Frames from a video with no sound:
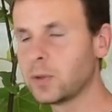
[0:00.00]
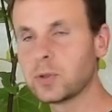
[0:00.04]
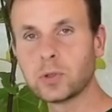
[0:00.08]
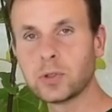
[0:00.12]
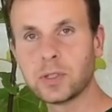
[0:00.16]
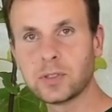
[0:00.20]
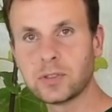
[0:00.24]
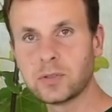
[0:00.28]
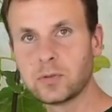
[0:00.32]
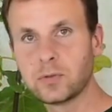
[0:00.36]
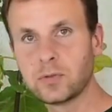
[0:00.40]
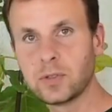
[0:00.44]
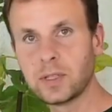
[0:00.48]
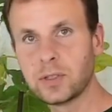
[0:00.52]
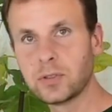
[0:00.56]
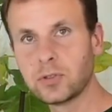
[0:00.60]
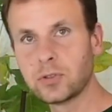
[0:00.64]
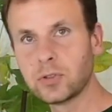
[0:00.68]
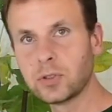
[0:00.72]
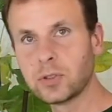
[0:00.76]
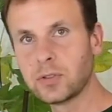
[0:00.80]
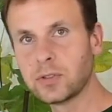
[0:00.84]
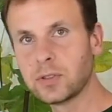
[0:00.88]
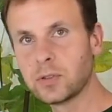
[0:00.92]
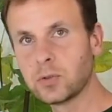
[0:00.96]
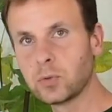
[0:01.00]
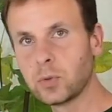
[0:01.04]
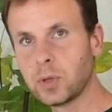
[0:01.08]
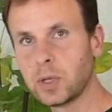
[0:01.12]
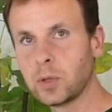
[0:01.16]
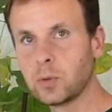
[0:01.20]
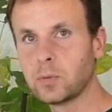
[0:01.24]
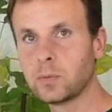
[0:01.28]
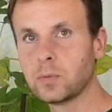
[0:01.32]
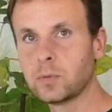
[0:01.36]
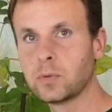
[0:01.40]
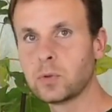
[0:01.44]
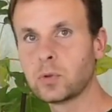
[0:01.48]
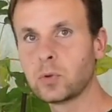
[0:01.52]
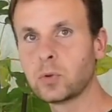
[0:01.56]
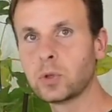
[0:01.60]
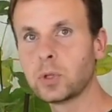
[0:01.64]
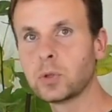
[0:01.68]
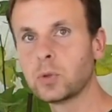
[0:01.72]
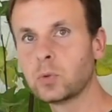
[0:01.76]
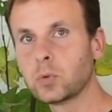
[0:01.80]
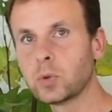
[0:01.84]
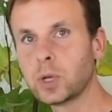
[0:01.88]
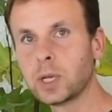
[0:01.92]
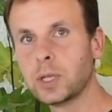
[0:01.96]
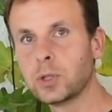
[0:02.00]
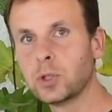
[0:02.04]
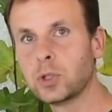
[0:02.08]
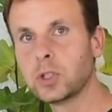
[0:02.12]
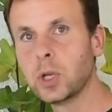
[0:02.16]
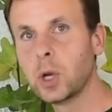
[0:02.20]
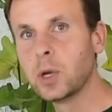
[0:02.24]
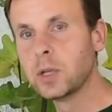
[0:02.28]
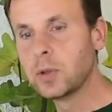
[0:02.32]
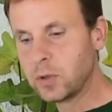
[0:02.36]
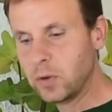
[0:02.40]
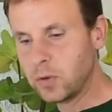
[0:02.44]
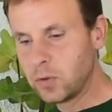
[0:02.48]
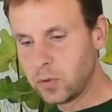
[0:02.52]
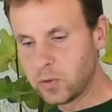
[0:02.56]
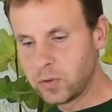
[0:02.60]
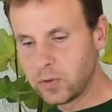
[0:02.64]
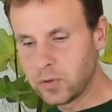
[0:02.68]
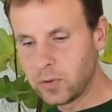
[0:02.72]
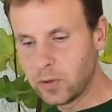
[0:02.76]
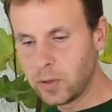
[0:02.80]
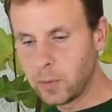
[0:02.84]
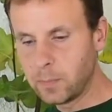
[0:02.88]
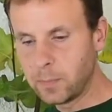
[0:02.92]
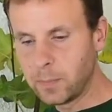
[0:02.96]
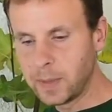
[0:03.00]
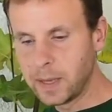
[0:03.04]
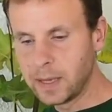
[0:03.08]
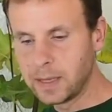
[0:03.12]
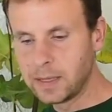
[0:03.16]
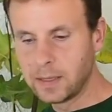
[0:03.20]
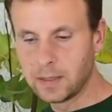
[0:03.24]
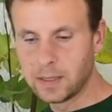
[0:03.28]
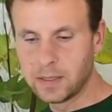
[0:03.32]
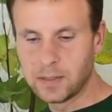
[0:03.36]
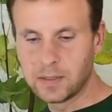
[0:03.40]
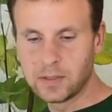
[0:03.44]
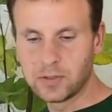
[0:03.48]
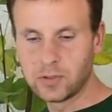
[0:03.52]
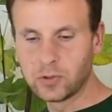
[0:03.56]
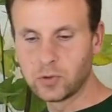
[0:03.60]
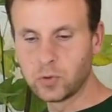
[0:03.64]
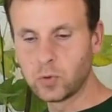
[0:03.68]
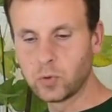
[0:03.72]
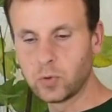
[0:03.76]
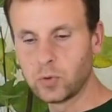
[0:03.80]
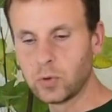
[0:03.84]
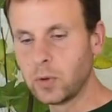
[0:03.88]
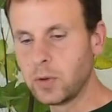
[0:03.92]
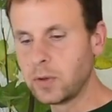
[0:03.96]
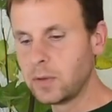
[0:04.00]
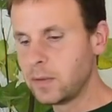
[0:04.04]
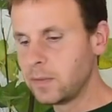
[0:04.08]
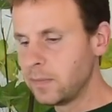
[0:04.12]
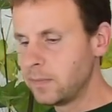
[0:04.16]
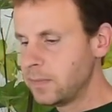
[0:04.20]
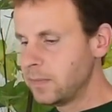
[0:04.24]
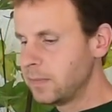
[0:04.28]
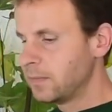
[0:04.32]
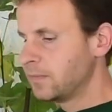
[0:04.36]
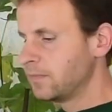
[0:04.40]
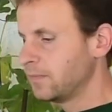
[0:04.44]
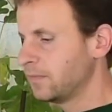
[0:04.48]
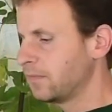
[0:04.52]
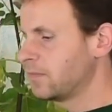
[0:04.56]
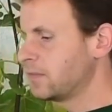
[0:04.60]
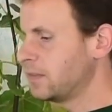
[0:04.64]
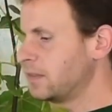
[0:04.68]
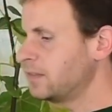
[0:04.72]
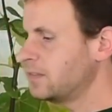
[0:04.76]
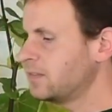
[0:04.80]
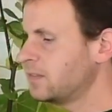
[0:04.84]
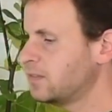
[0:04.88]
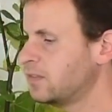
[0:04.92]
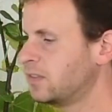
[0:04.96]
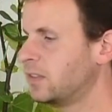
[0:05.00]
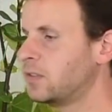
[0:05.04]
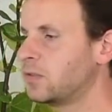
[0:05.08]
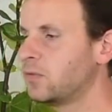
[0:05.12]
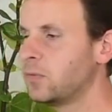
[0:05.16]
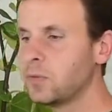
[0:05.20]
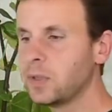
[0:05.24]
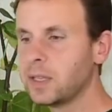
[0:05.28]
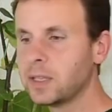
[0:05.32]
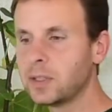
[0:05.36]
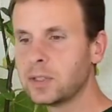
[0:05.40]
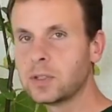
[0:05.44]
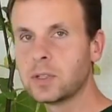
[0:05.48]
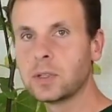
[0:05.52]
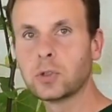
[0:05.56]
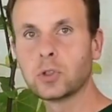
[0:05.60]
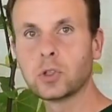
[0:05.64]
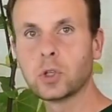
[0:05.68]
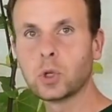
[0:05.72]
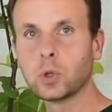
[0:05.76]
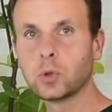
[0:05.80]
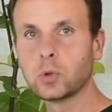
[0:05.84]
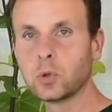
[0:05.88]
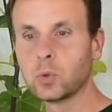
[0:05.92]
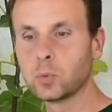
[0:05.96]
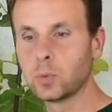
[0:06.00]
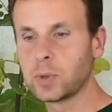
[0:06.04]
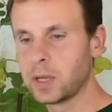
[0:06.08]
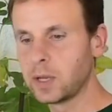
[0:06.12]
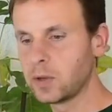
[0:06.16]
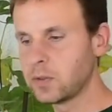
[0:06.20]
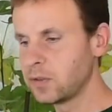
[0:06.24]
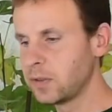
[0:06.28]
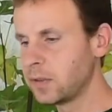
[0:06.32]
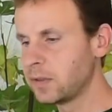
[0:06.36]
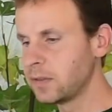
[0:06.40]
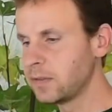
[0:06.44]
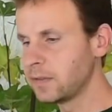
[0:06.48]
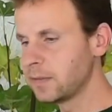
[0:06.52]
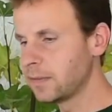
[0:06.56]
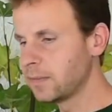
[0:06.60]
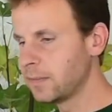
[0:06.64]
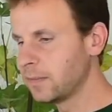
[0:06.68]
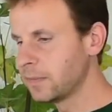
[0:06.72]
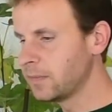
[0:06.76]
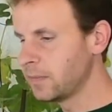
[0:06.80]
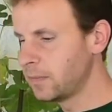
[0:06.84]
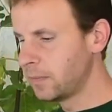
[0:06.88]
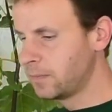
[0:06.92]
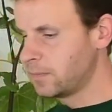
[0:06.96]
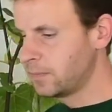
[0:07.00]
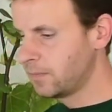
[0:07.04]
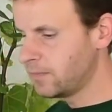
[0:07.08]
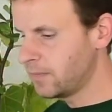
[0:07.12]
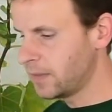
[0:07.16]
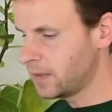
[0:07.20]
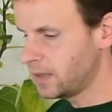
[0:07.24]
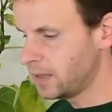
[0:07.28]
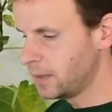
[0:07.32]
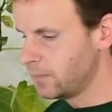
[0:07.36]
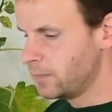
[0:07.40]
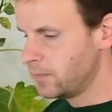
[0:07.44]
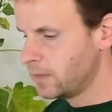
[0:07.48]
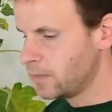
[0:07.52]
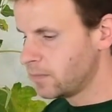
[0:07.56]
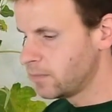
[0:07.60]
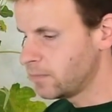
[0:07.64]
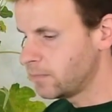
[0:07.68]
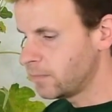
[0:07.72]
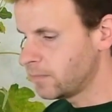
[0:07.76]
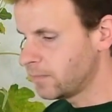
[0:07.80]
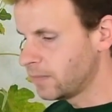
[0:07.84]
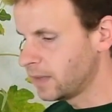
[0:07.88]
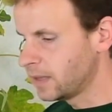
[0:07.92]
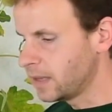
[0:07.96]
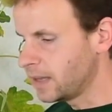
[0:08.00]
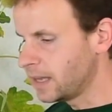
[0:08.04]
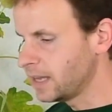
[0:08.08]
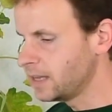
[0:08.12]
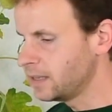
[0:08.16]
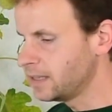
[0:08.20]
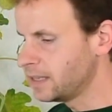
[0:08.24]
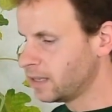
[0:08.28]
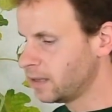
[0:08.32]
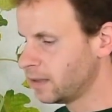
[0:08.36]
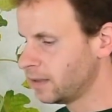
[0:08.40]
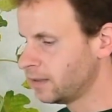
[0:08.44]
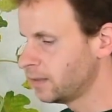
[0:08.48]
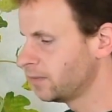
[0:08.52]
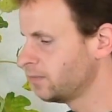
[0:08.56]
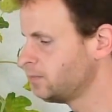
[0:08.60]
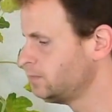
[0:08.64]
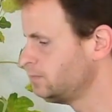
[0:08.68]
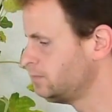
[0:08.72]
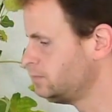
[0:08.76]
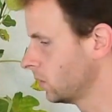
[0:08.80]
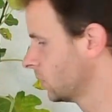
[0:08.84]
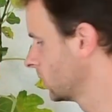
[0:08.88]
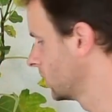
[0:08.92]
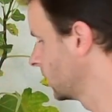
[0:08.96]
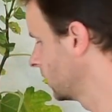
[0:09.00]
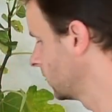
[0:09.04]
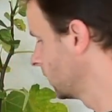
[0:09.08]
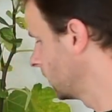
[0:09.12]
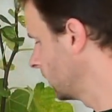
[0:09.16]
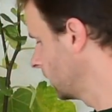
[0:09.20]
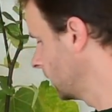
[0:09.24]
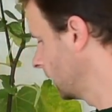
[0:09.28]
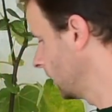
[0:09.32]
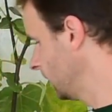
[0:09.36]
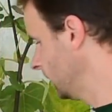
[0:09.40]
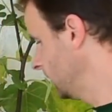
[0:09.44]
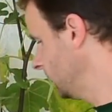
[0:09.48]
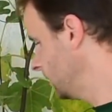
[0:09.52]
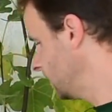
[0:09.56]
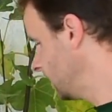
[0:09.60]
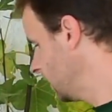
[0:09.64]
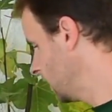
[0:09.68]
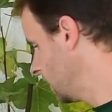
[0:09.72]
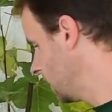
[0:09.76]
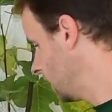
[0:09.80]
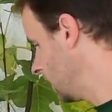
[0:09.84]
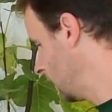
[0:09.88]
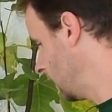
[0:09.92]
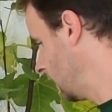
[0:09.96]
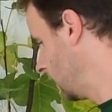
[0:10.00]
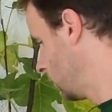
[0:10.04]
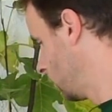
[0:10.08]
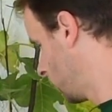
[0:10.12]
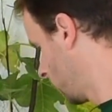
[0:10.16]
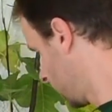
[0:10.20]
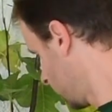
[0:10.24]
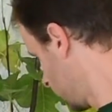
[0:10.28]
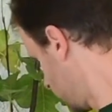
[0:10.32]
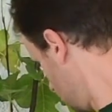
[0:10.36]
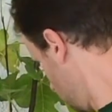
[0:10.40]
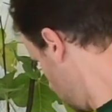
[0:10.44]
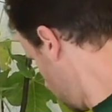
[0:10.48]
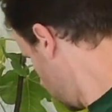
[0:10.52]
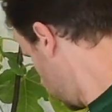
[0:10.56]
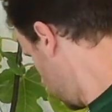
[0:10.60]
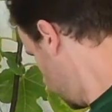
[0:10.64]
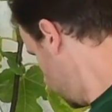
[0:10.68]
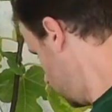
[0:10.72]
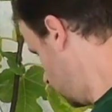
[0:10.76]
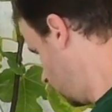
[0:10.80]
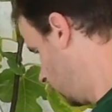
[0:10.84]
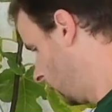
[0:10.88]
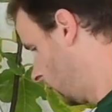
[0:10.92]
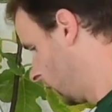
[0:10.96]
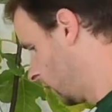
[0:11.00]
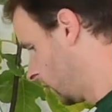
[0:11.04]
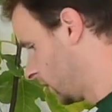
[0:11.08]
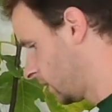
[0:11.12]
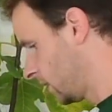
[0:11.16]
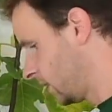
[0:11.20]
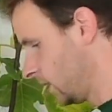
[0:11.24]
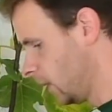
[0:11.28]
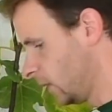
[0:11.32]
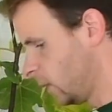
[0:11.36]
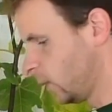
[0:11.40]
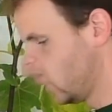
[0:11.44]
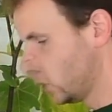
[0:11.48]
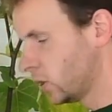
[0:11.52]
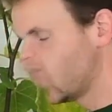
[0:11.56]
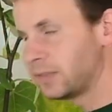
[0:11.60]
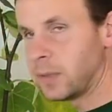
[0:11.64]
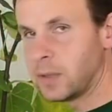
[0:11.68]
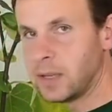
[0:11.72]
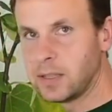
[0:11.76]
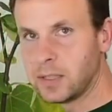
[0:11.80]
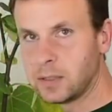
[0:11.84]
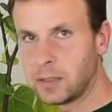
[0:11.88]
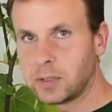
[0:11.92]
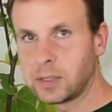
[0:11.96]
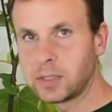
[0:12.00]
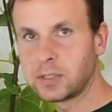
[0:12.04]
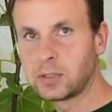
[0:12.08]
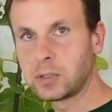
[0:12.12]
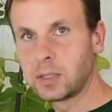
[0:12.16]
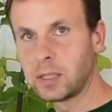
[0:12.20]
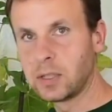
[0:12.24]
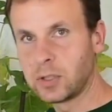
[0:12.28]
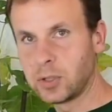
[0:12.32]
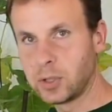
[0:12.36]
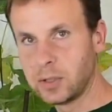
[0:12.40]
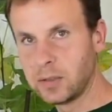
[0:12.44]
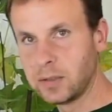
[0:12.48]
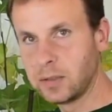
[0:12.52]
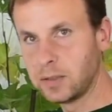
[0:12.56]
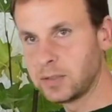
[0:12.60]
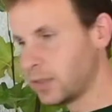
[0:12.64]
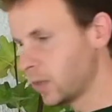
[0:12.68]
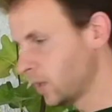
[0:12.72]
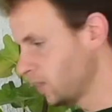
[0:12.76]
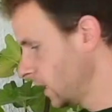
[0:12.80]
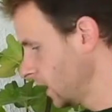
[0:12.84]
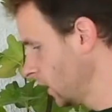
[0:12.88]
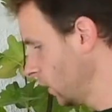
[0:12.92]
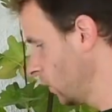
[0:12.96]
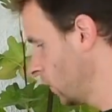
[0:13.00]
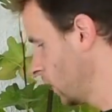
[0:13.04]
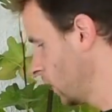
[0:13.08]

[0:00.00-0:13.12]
disinfects just as well. You can grind charcoal or you can buy it in the store. This is just regular charcoal powder. Dip the cutting and then it's basically disinfected and the spot is practically sealed off as well.